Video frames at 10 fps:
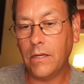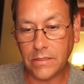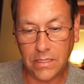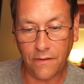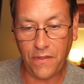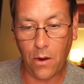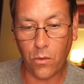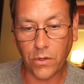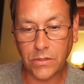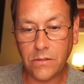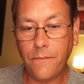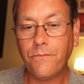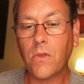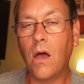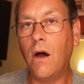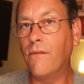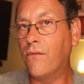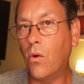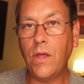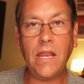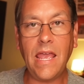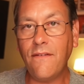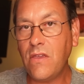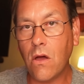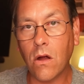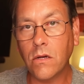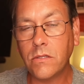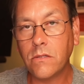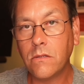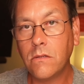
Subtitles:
see if that works. Avoid AVRs.